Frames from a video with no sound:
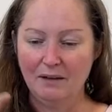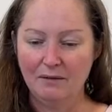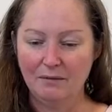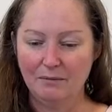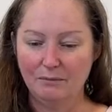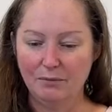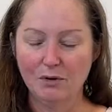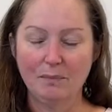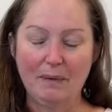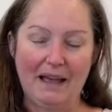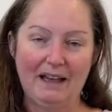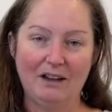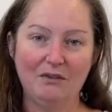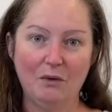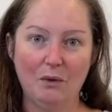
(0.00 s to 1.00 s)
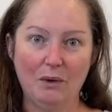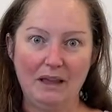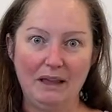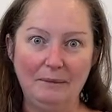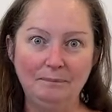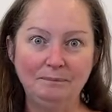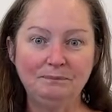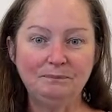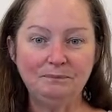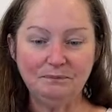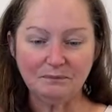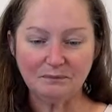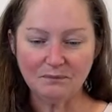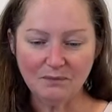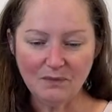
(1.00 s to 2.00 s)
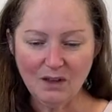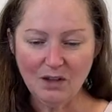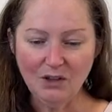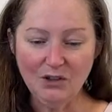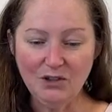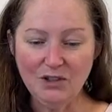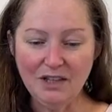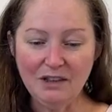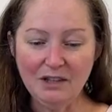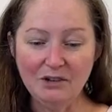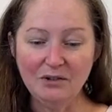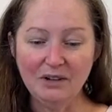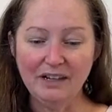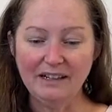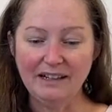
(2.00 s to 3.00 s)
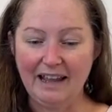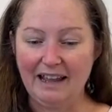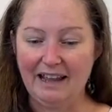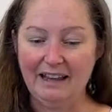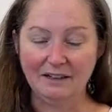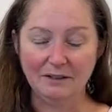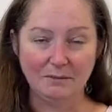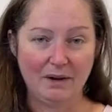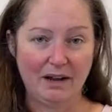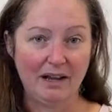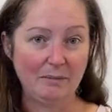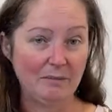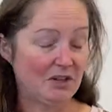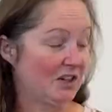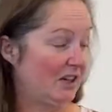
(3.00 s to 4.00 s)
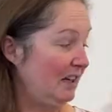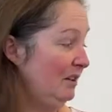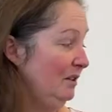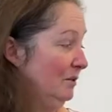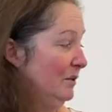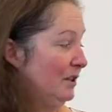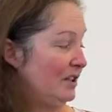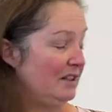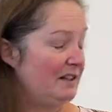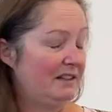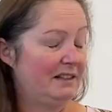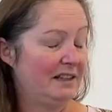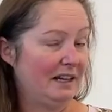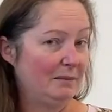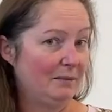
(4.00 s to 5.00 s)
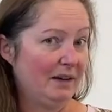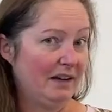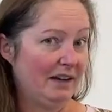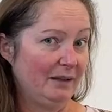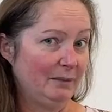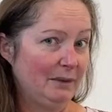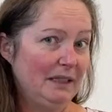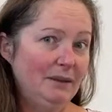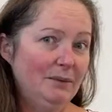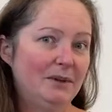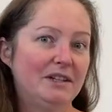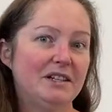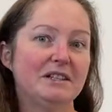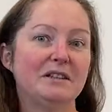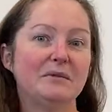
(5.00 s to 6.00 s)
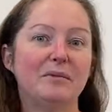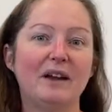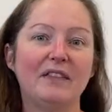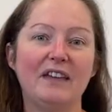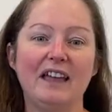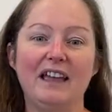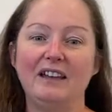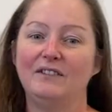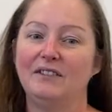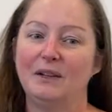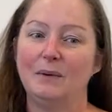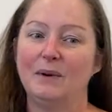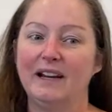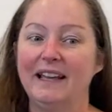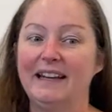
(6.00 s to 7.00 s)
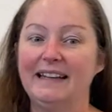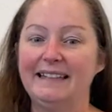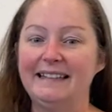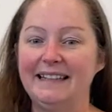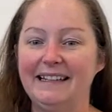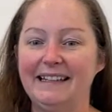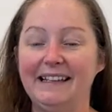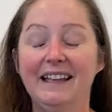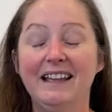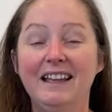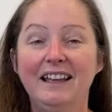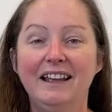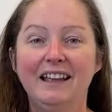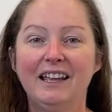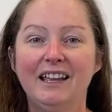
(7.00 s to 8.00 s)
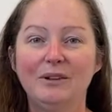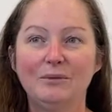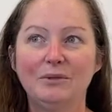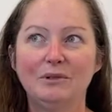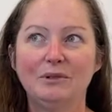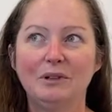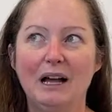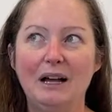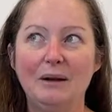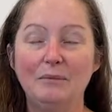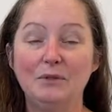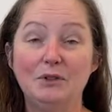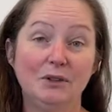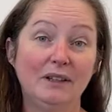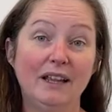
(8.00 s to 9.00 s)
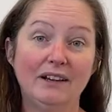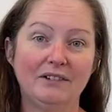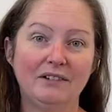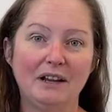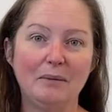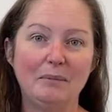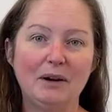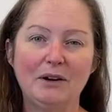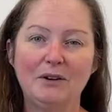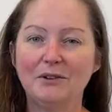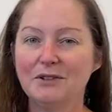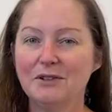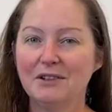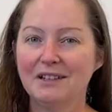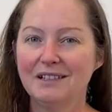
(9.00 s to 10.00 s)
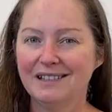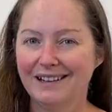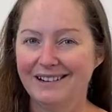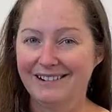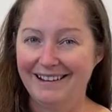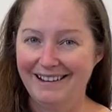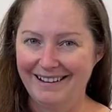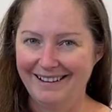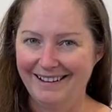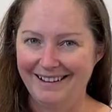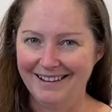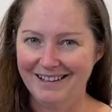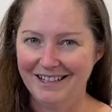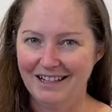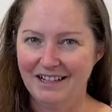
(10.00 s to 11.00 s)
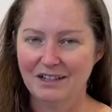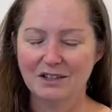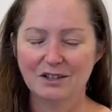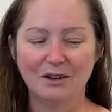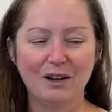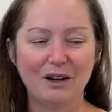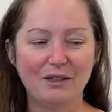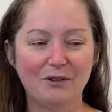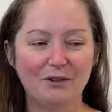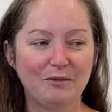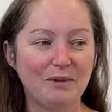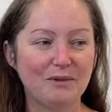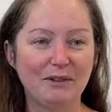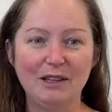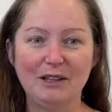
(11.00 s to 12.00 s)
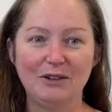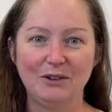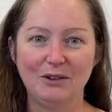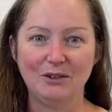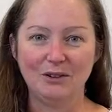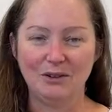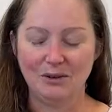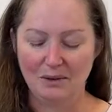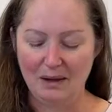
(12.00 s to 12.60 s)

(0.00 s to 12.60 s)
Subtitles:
book bag for him using the grid. And my machine, which is sitting behind me, which is the Brother NV180D, it will do lettering, but it also does lettering in kanji, so I thought it would be really cute to